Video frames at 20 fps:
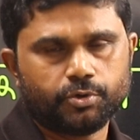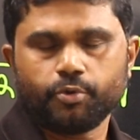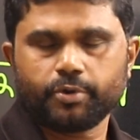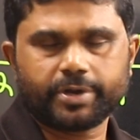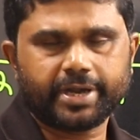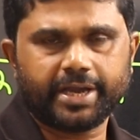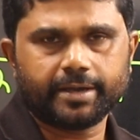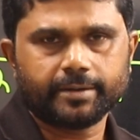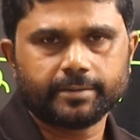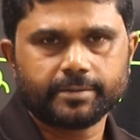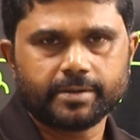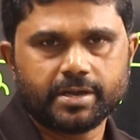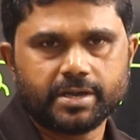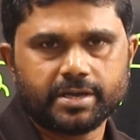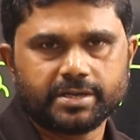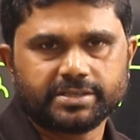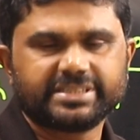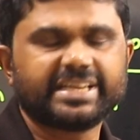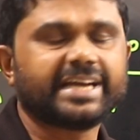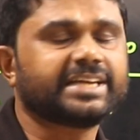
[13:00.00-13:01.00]
Okay,
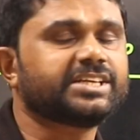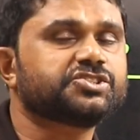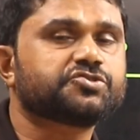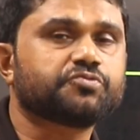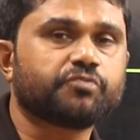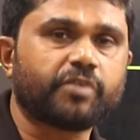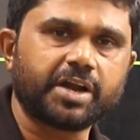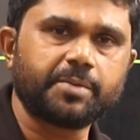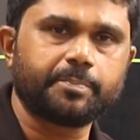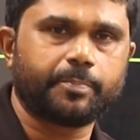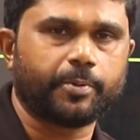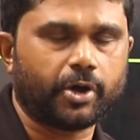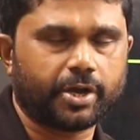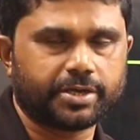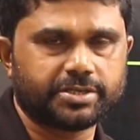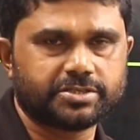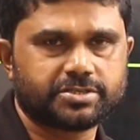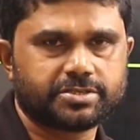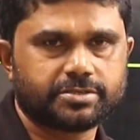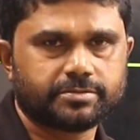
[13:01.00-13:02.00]
that is one
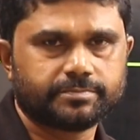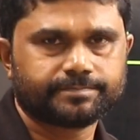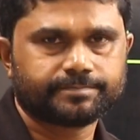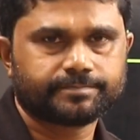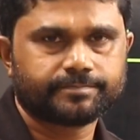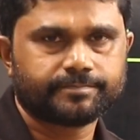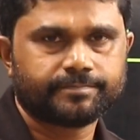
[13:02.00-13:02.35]
point.